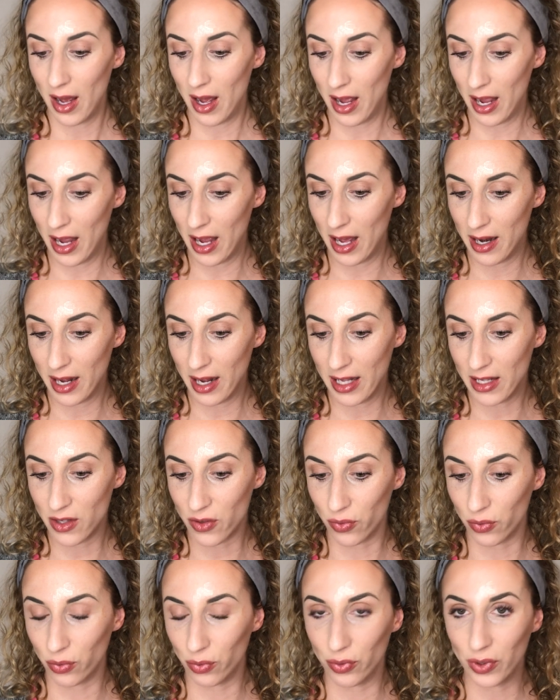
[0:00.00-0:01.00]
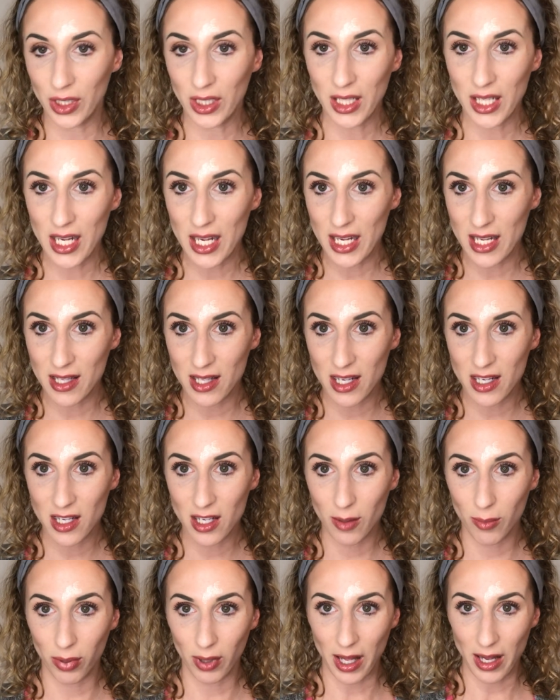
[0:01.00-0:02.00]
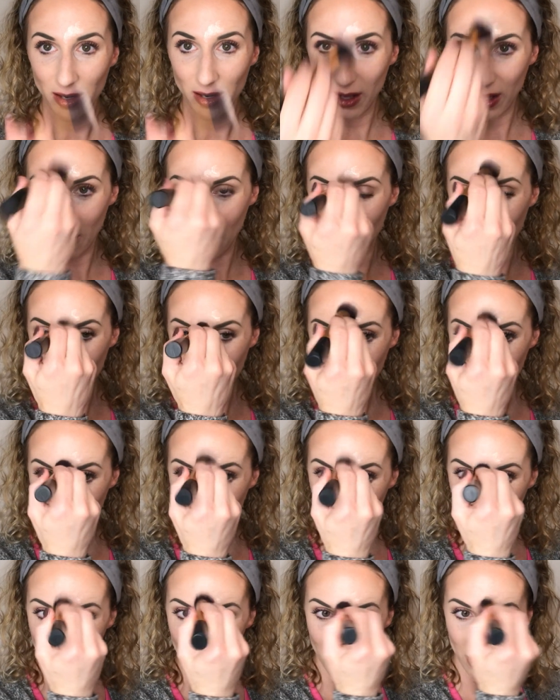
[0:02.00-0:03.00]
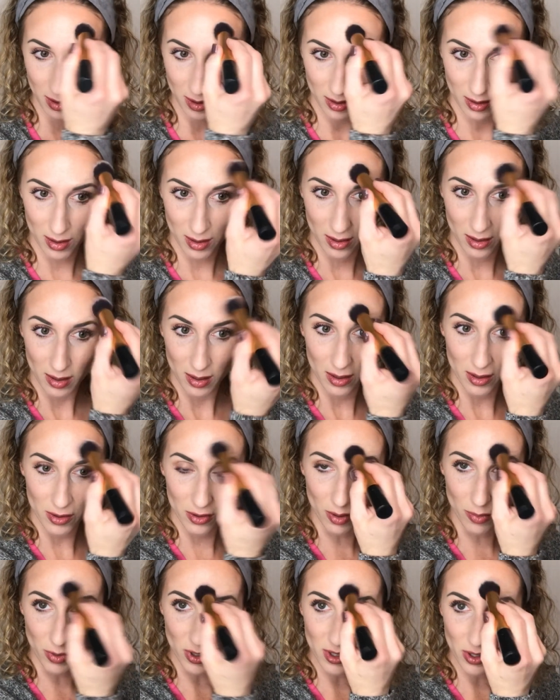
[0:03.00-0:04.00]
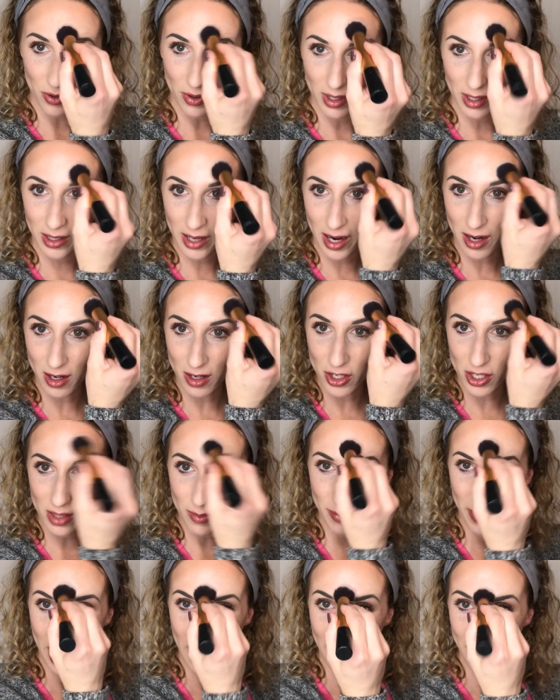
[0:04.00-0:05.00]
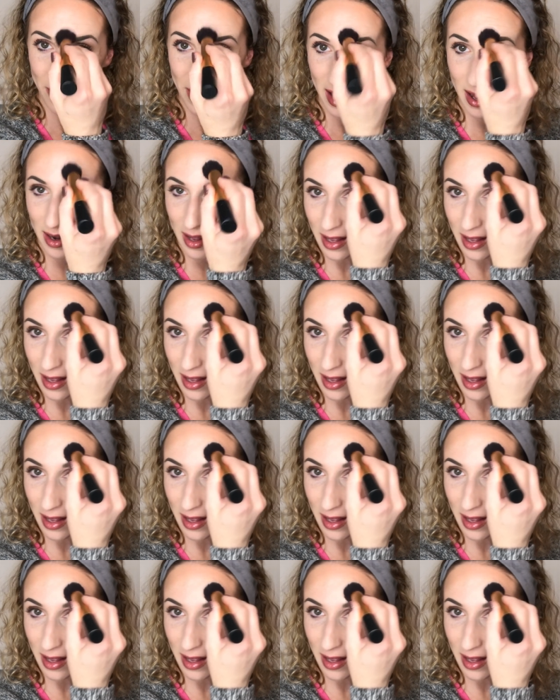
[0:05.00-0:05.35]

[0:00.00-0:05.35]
And it's really easy to blend in. So I'm just going to kind of just pat that